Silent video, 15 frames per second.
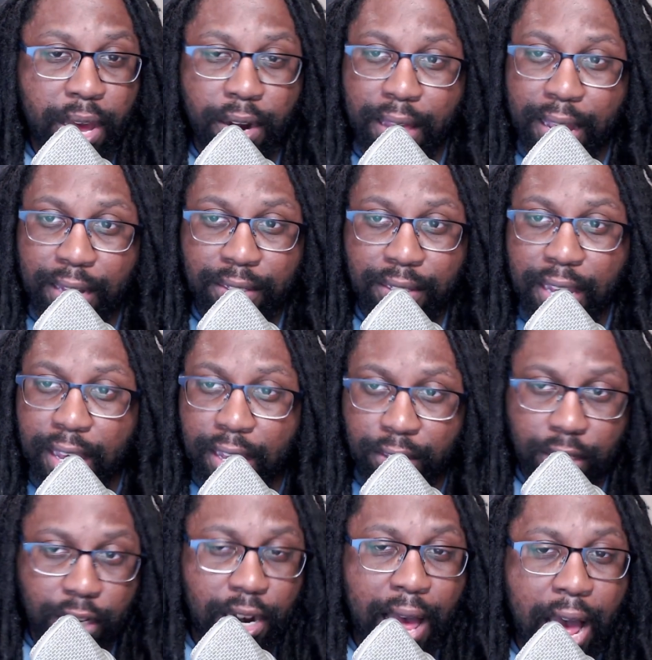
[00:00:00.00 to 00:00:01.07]
Like I said,
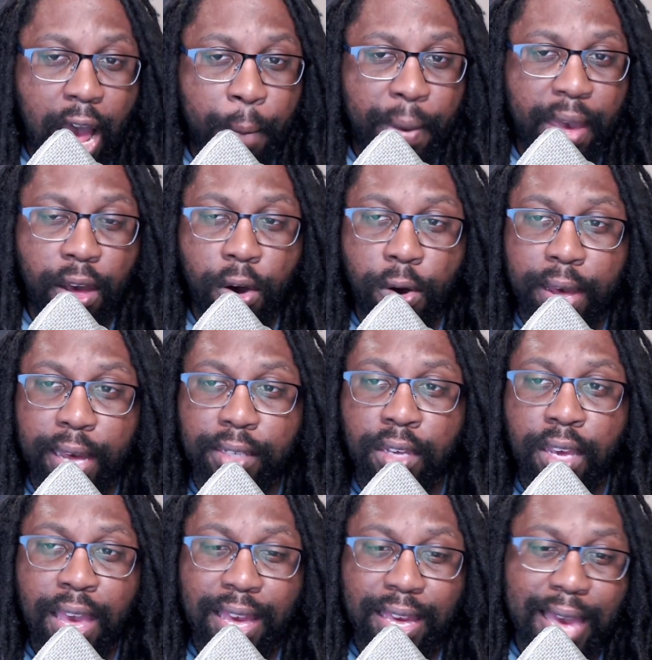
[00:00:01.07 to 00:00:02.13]
until the iPad OS
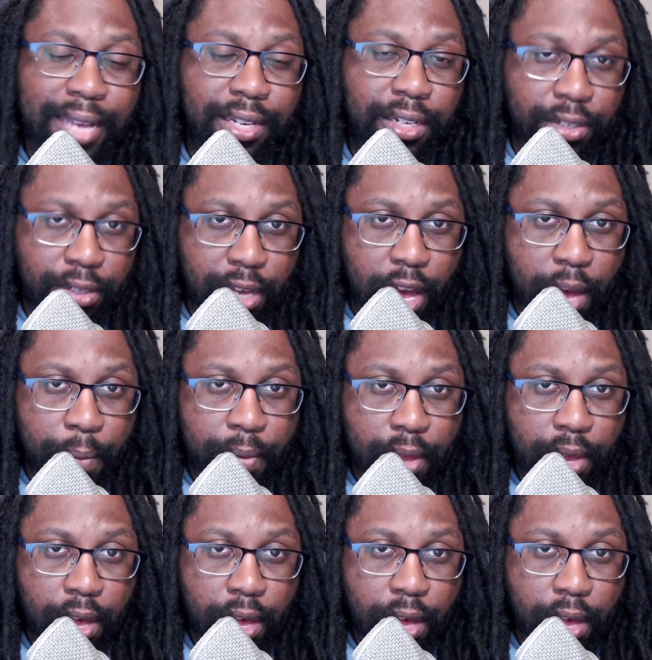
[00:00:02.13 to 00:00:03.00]
catches up,